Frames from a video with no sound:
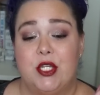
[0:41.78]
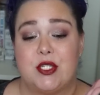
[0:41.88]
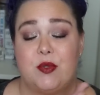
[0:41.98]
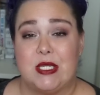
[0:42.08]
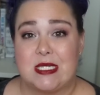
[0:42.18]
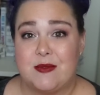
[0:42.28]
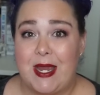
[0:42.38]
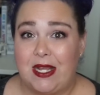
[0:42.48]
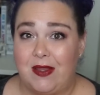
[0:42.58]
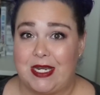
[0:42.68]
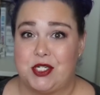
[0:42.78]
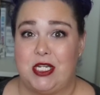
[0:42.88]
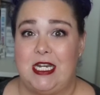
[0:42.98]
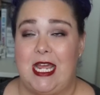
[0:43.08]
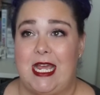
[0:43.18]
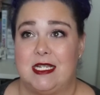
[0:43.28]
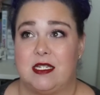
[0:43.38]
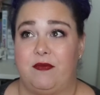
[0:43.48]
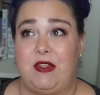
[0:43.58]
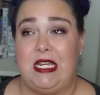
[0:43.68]
So this is my collection
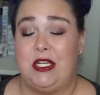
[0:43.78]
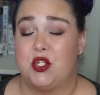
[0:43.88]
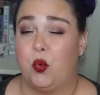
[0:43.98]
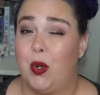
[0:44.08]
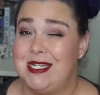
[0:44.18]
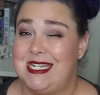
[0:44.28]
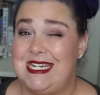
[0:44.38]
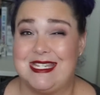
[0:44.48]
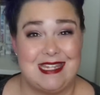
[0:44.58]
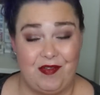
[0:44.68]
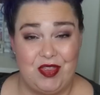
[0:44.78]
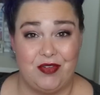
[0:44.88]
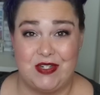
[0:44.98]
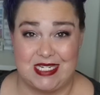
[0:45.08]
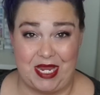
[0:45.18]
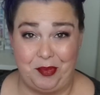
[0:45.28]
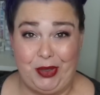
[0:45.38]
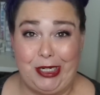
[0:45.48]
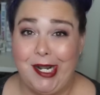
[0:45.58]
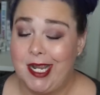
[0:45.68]
as of the 27th of
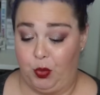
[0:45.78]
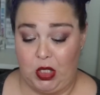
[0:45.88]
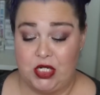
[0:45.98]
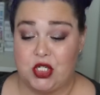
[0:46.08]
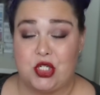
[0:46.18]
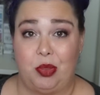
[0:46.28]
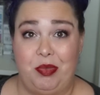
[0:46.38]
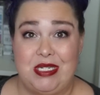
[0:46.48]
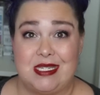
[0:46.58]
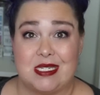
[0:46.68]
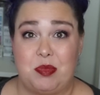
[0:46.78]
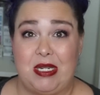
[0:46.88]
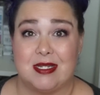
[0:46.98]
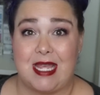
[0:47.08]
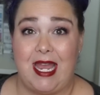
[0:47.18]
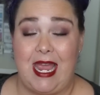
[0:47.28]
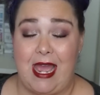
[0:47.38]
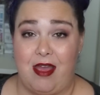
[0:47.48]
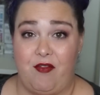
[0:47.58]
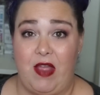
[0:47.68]
December, but we're going to just jump into this because I
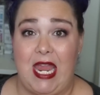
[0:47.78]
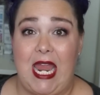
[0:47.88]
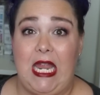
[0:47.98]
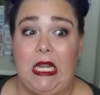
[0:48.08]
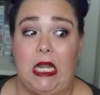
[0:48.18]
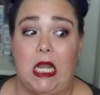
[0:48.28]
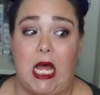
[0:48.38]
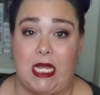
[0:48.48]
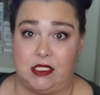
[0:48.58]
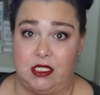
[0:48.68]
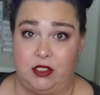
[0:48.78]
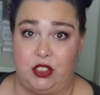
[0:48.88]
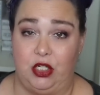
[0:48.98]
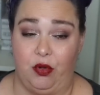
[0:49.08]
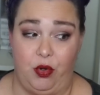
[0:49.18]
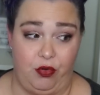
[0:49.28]
have a lot to go